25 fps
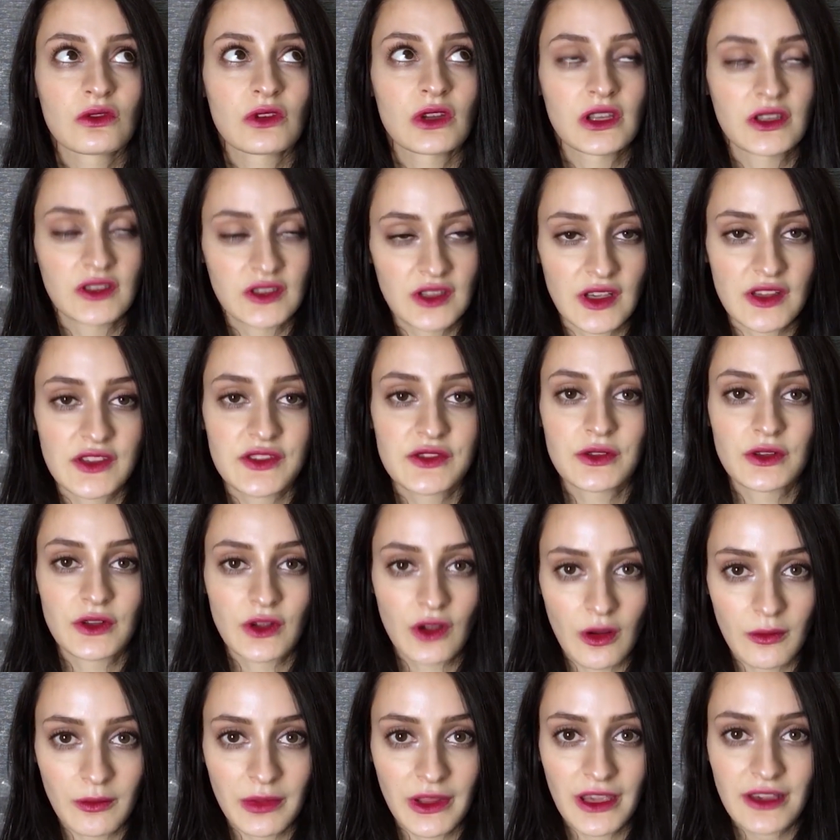Industrial
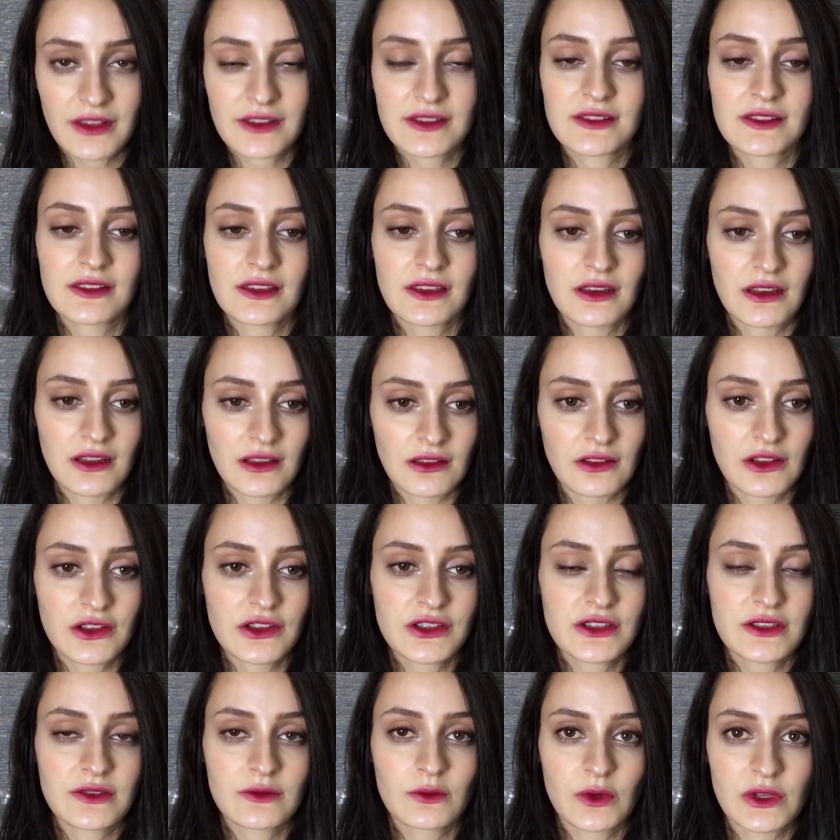Complex in
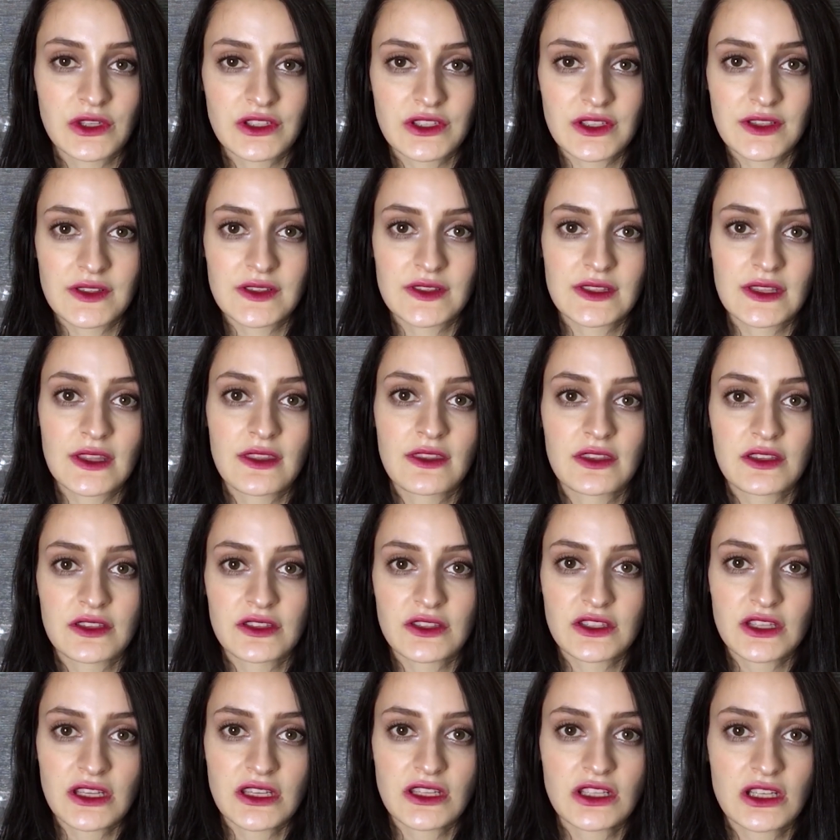English, which is the
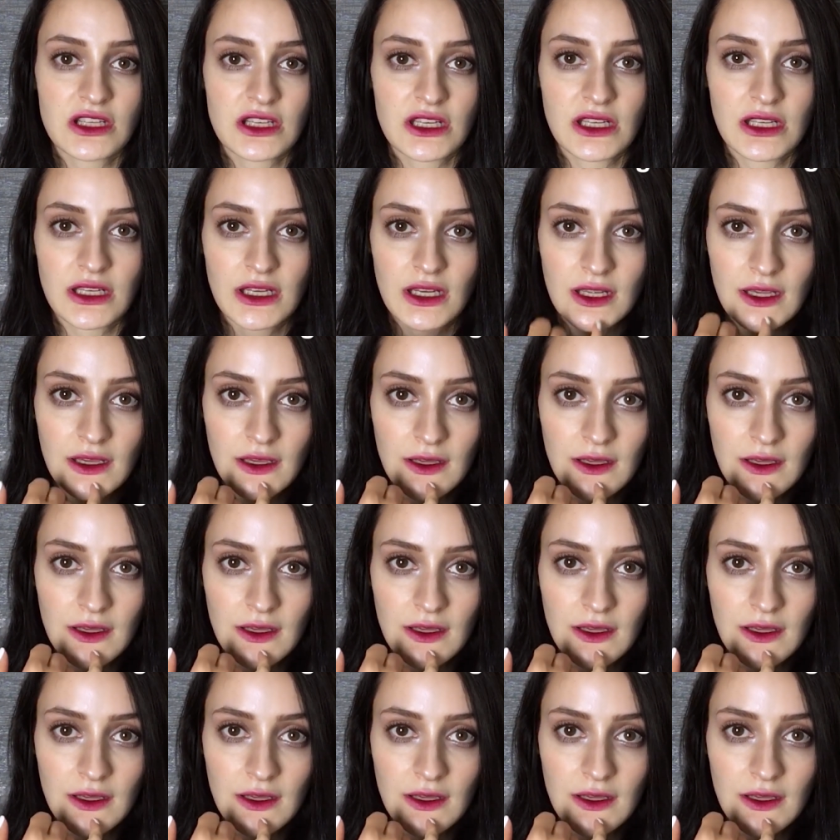station